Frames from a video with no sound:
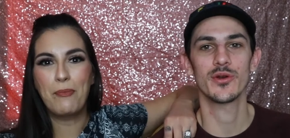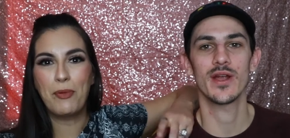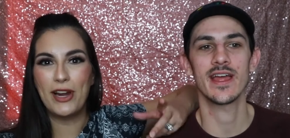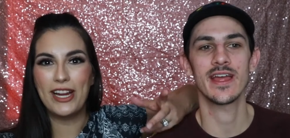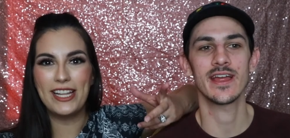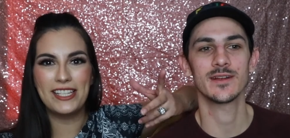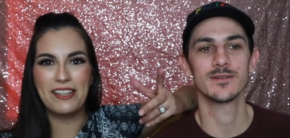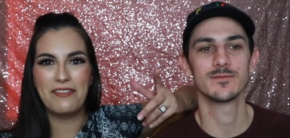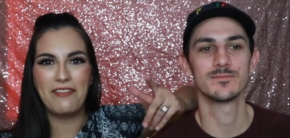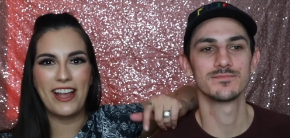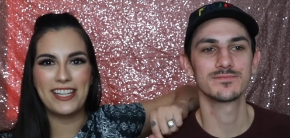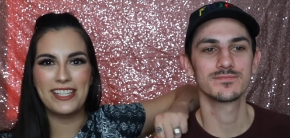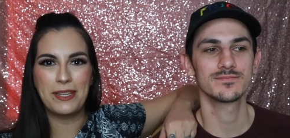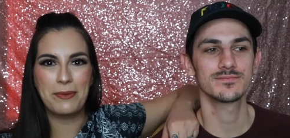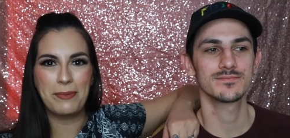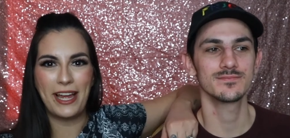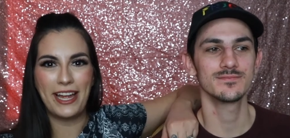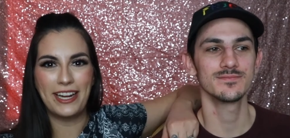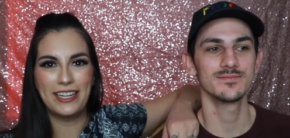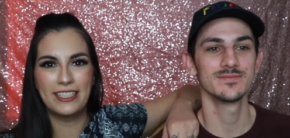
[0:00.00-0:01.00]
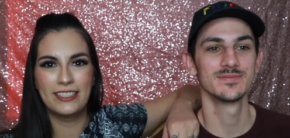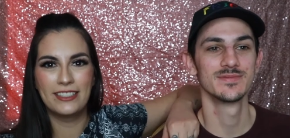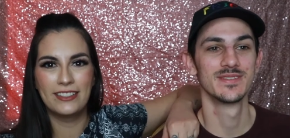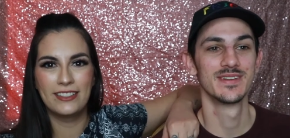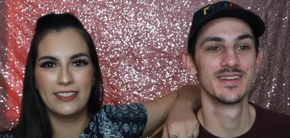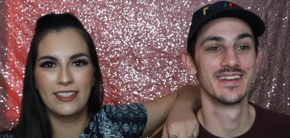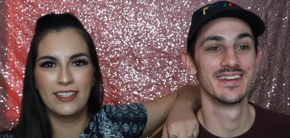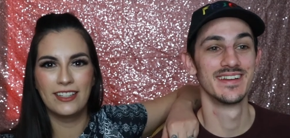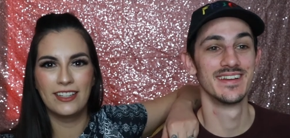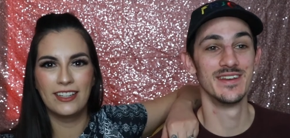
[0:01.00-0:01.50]
Speaker 1: Prince
Speaker 2: eight. of Azkaban.
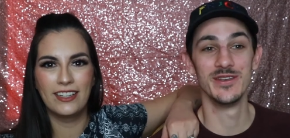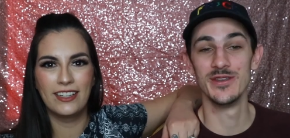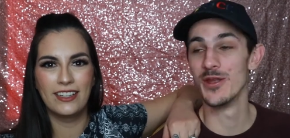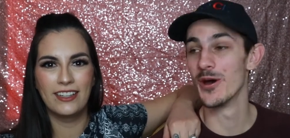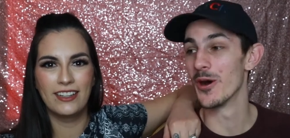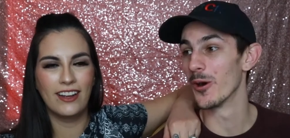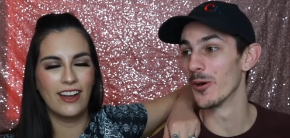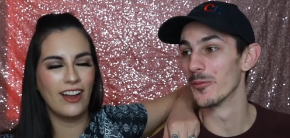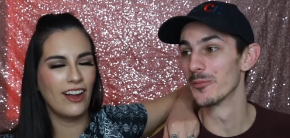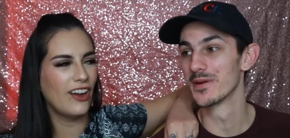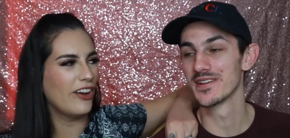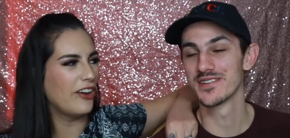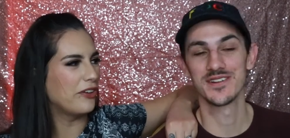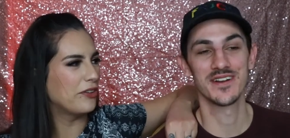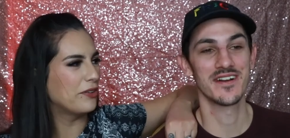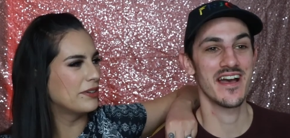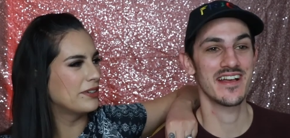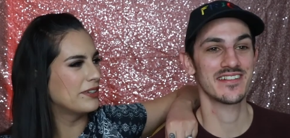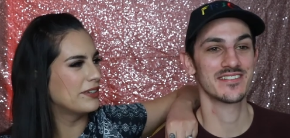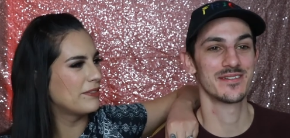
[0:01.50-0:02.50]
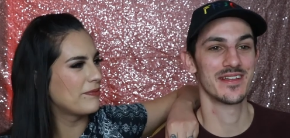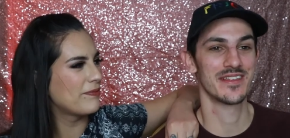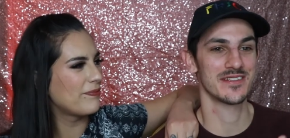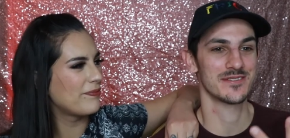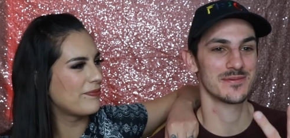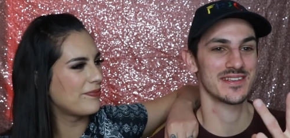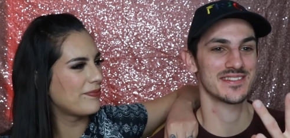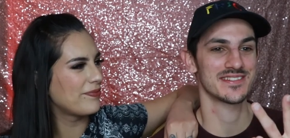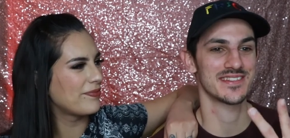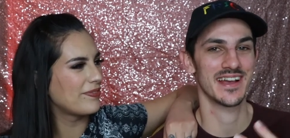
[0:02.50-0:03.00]
Speaker 1: No, Prince oh. of Azkaban.
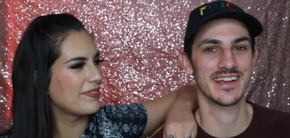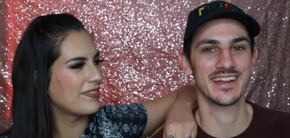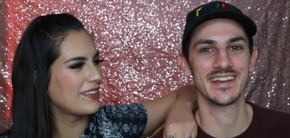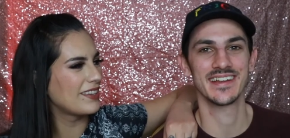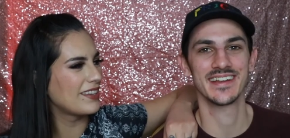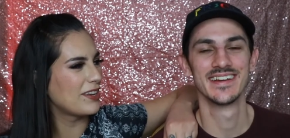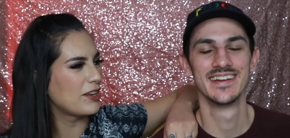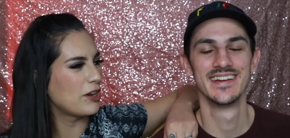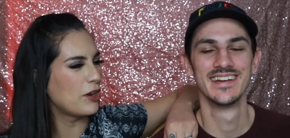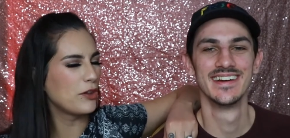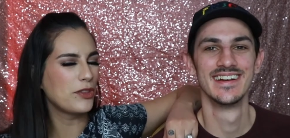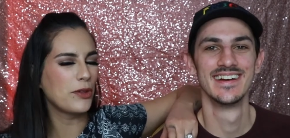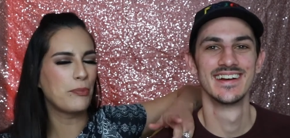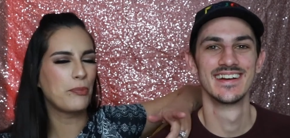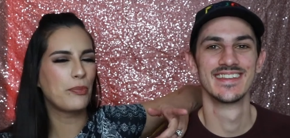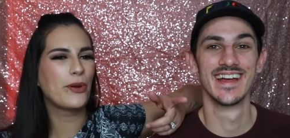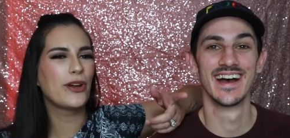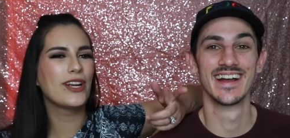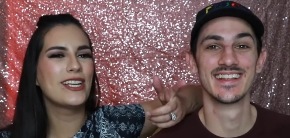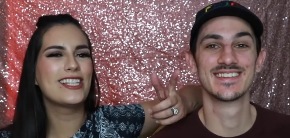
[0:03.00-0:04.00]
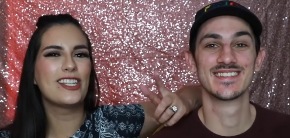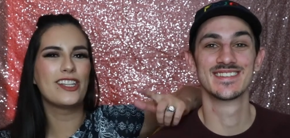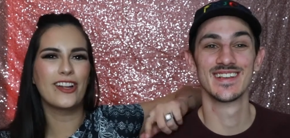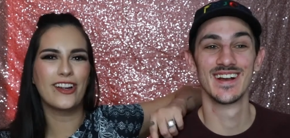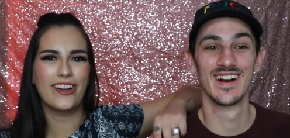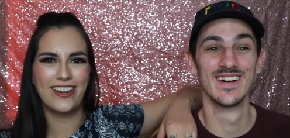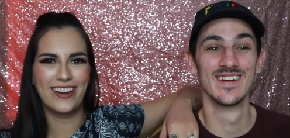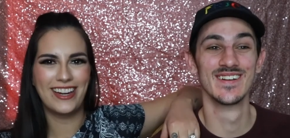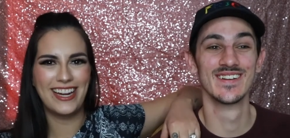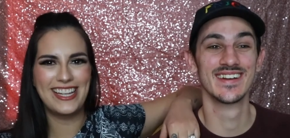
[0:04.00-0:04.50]
That's my second.
Speaker 2: Oh, the Prisoner. That's
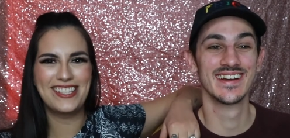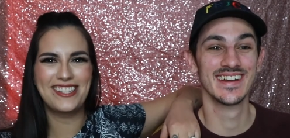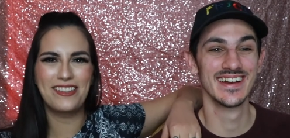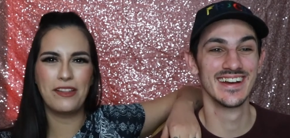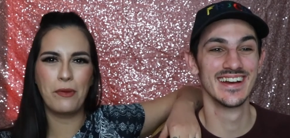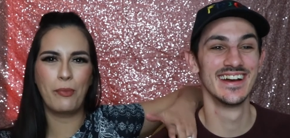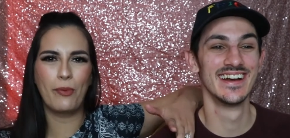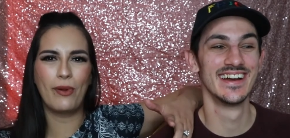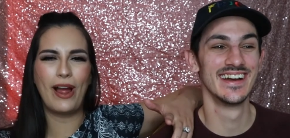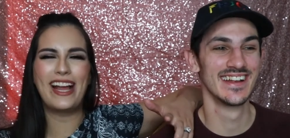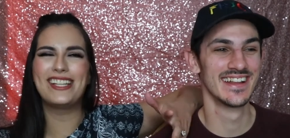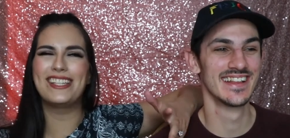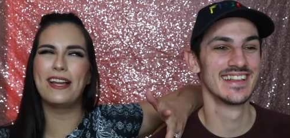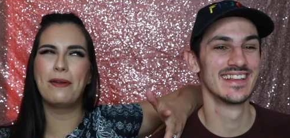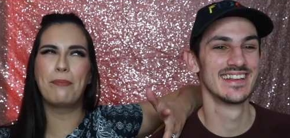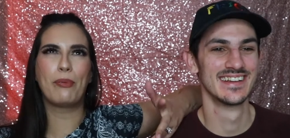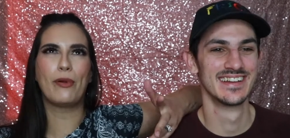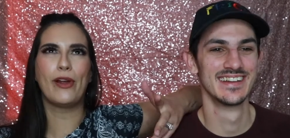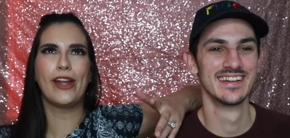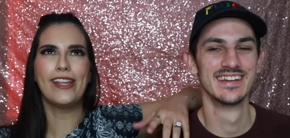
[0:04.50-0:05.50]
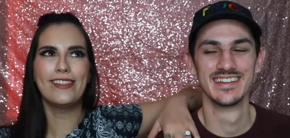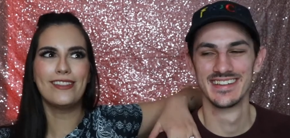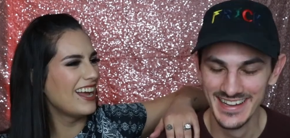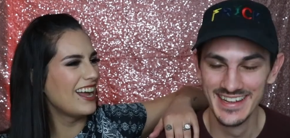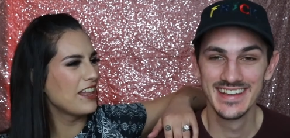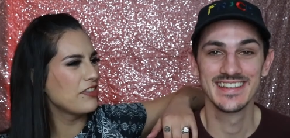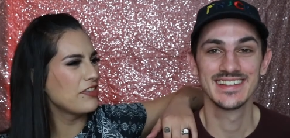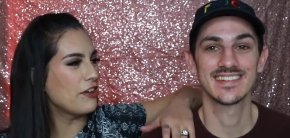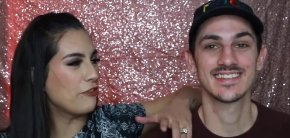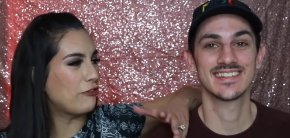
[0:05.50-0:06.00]
so it's good. The, I said Prince.
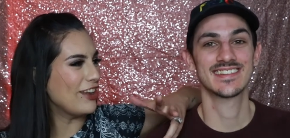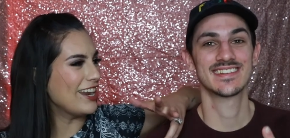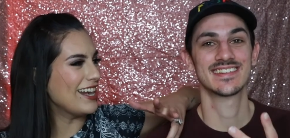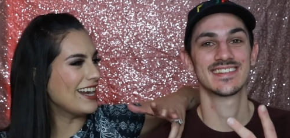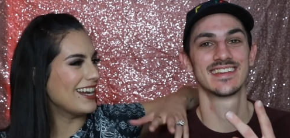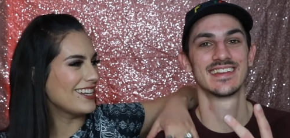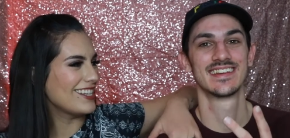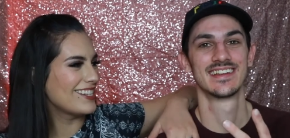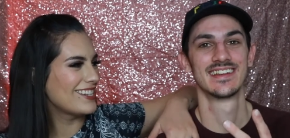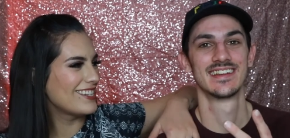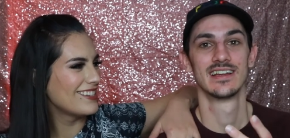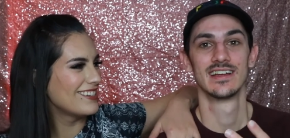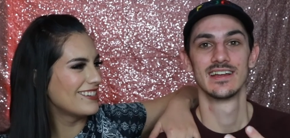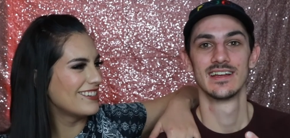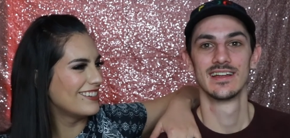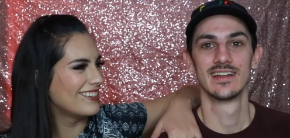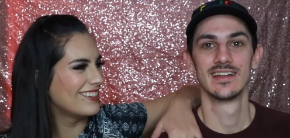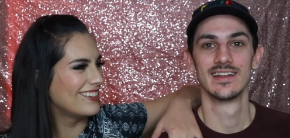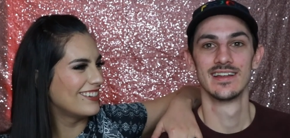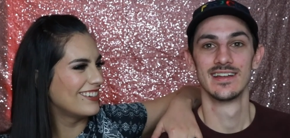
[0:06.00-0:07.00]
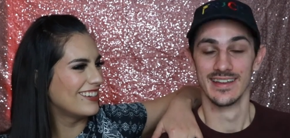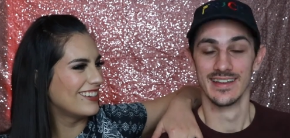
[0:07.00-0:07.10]
The Phoenix.
Speaker 1: No.